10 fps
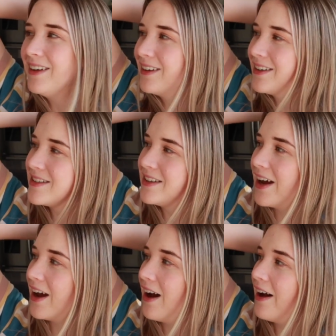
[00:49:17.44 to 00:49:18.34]
Because
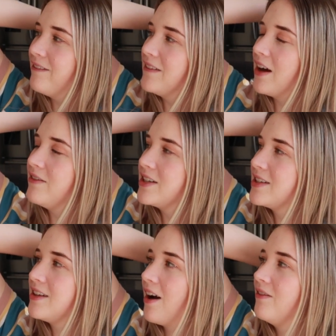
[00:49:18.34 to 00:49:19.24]
yeah,
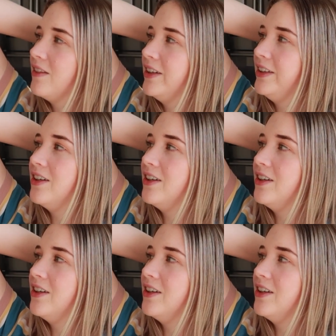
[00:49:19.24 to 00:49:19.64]
I'm really